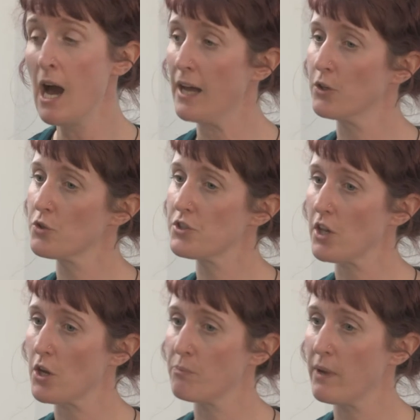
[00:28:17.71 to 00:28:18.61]
And
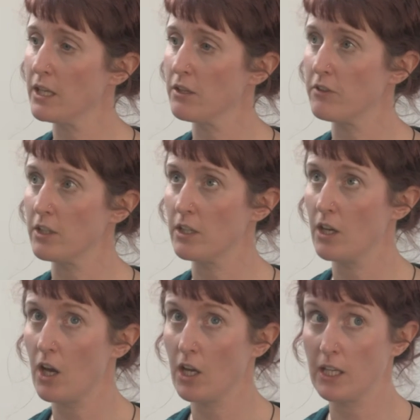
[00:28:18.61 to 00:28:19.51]
also many of
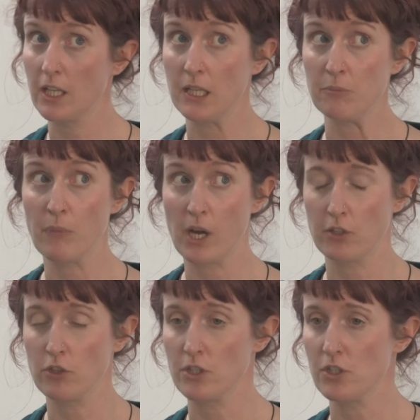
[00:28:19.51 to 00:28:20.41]
the early
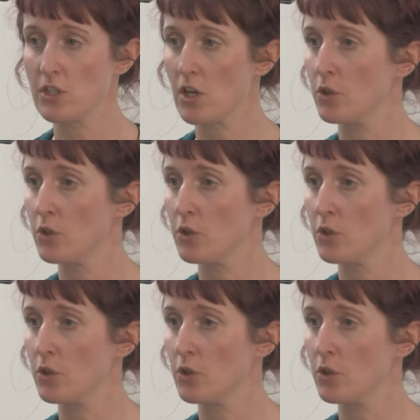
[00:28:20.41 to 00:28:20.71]
migrants